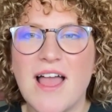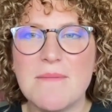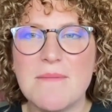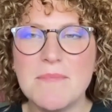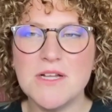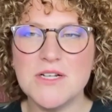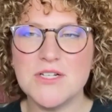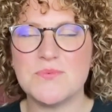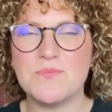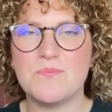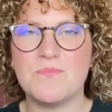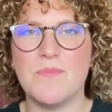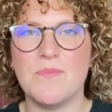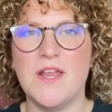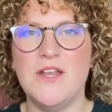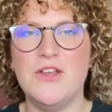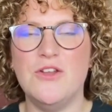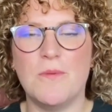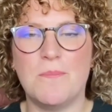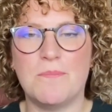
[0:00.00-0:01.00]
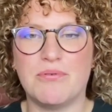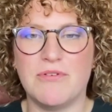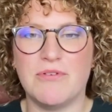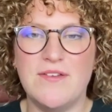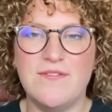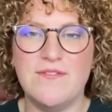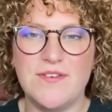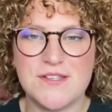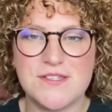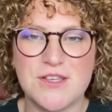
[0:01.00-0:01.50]
much in your
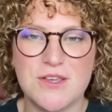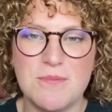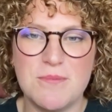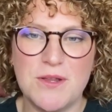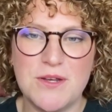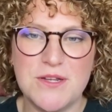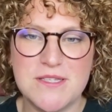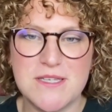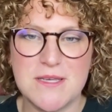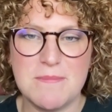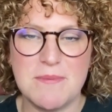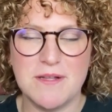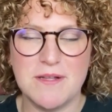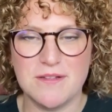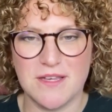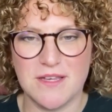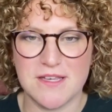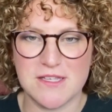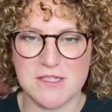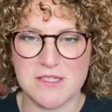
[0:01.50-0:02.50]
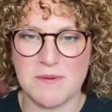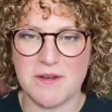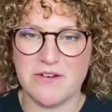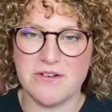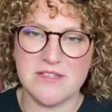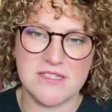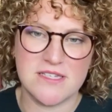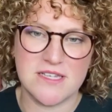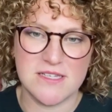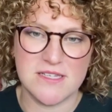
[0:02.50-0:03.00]
previous community building
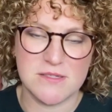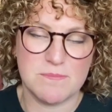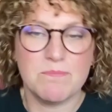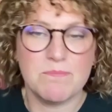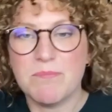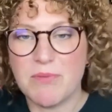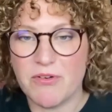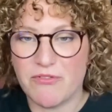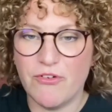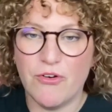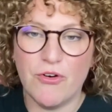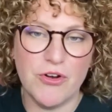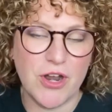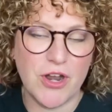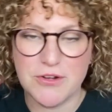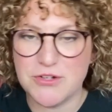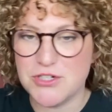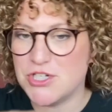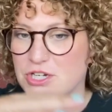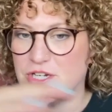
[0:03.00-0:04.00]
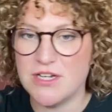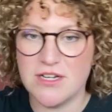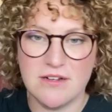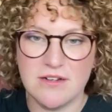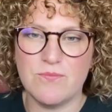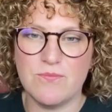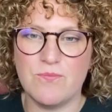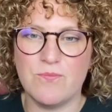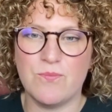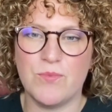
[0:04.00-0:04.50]
experiences before Notion
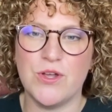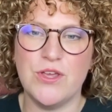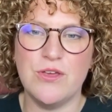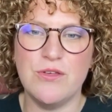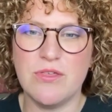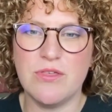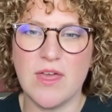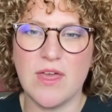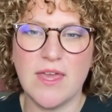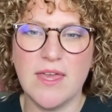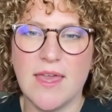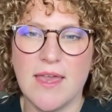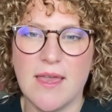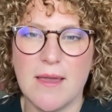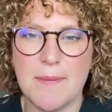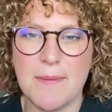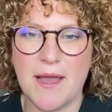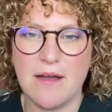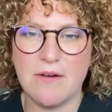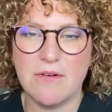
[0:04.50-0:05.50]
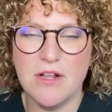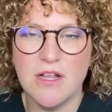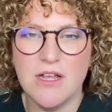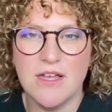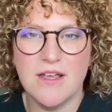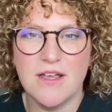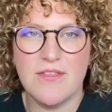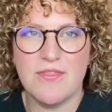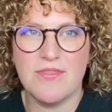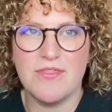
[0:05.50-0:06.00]
were you thinking about
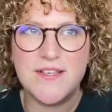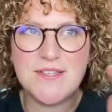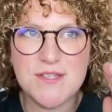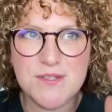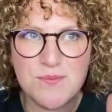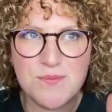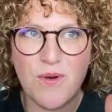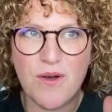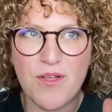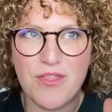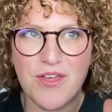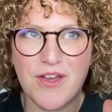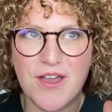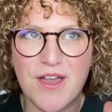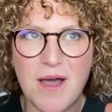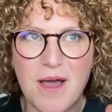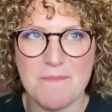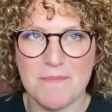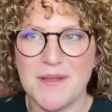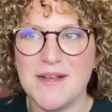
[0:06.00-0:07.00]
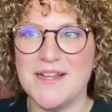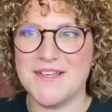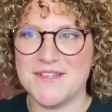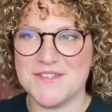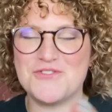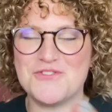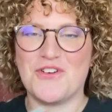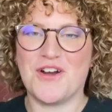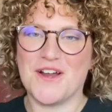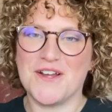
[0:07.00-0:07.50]
this is what the company
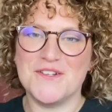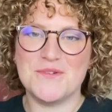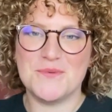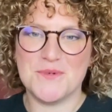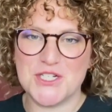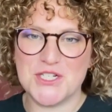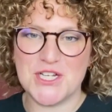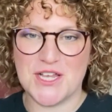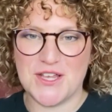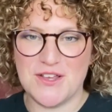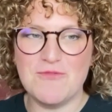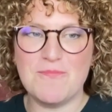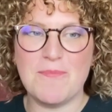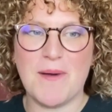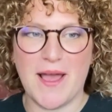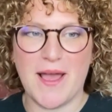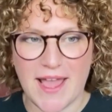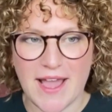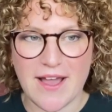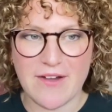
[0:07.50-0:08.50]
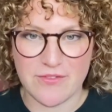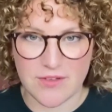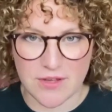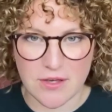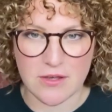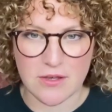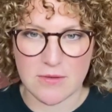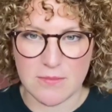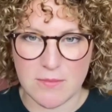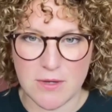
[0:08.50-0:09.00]
is trying to achieve by having a
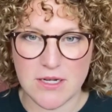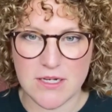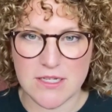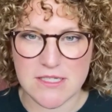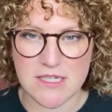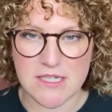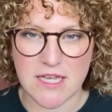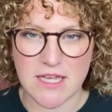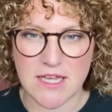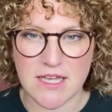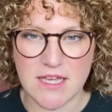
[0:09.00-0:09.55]
community?